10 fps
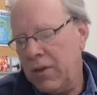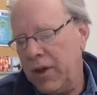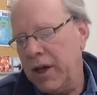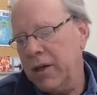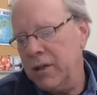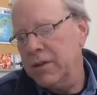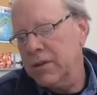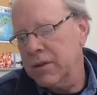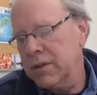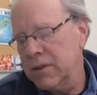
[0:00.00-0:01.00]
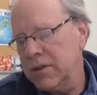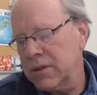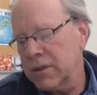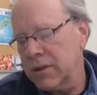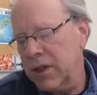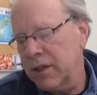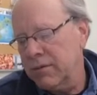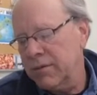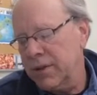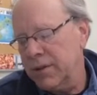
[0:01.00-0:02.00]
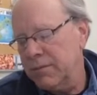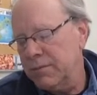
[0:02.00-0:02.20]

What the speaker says: That is kind of